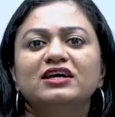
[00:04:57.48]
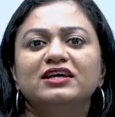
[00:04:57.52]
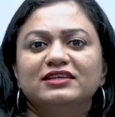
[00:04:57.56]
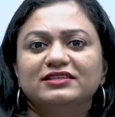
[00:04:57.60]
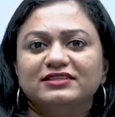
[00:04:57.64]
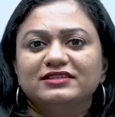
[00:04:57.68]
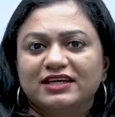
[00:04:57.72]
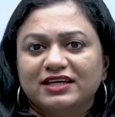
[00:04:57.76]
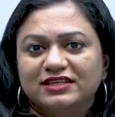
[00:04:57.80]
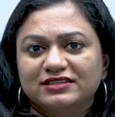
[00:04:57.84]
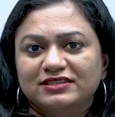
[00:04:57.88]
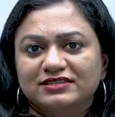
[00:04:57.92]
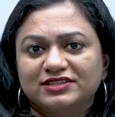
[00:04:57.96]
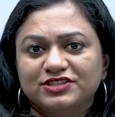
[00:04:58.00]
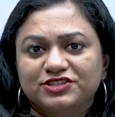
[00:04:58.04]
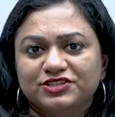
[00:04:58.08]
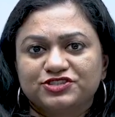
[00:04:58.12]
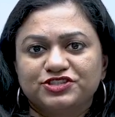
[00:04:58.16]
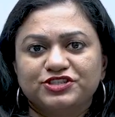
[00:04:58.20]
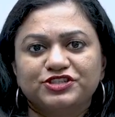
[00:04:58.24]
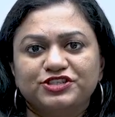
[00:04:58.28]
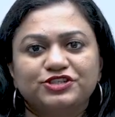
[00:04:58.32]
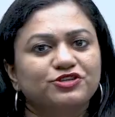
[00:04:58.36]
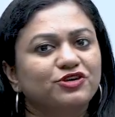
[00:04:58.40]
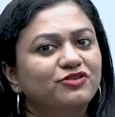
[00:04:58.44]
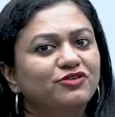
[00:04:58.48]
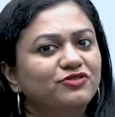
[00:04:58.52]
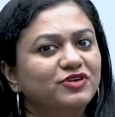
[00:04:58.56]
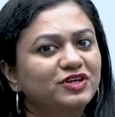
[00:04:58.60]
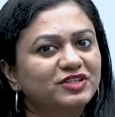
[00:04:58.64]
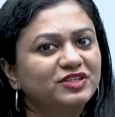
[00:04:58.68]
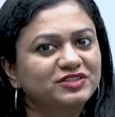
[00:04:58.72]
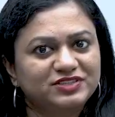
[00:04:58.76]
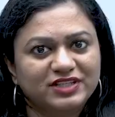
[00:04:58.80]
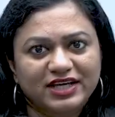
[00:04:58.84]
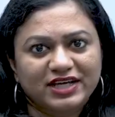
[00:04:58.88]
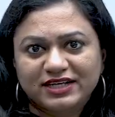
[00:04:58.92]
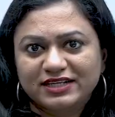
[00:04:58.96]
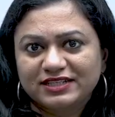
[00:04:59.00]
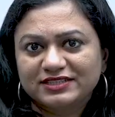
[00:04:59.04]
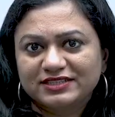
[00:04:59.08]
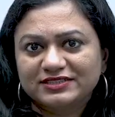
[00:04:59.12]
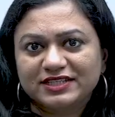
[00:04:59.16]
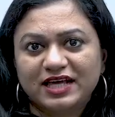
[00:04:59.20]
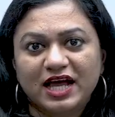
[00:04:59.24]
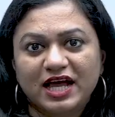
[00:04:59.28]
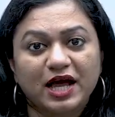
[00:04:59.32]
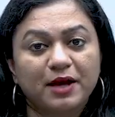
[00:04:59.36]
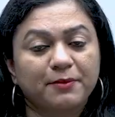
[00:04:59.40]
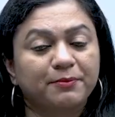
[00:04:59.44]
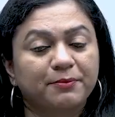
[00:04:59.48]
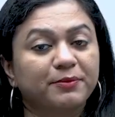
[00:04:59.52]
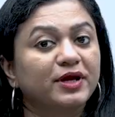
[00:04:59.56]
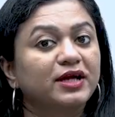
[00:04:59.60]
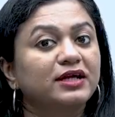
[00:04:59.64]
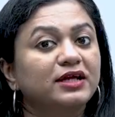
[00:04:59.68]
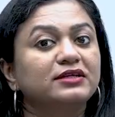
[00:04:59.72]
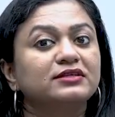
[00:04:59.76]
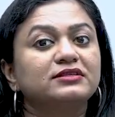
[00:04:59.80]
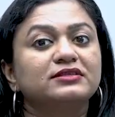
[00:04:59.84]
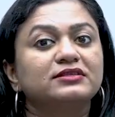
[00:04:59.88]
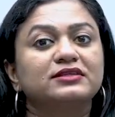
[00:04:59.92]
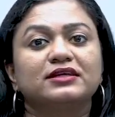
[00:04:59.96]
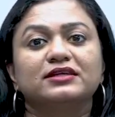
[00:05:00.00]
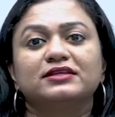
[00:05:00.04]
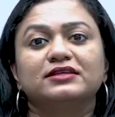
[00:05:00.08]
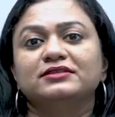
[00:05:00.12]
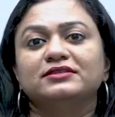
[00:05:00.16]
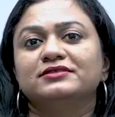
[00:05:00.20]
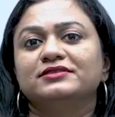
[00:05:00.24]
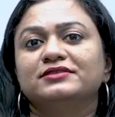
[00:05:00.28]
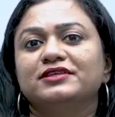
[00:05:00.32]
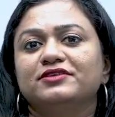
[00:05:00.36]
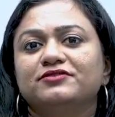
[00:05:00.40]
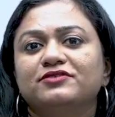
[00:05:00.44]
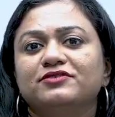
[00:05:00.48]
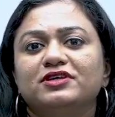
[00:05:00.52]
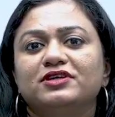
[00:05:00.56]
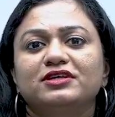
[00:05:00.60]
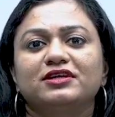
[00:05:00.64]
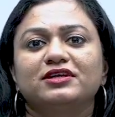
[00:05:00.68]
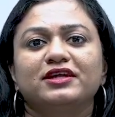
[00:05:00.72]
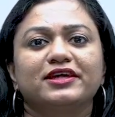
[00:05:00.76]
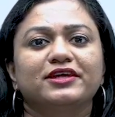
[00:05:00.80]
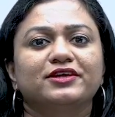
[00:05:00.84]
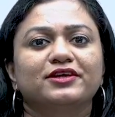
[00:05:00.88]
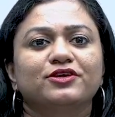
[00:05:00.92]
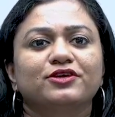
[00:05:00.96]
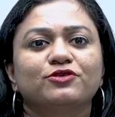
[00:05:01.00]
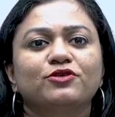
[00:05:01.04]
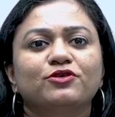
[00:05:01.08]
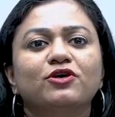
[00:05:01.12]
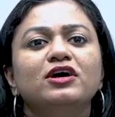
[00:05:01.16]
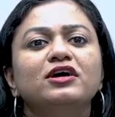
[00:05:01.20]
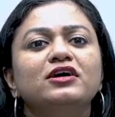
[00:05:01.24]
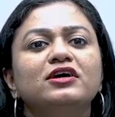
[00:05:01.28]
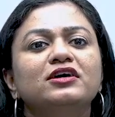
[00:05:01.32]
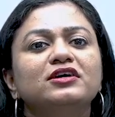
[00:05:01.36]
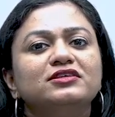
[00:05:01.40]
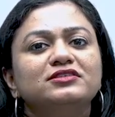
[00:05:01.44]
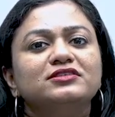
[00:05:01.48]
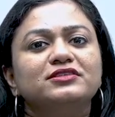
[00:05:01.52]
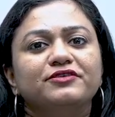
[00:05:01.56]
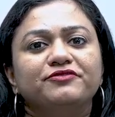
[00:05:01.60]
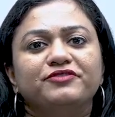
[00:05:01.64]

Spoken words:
Then the Treaty of Versailles happened. Then there were the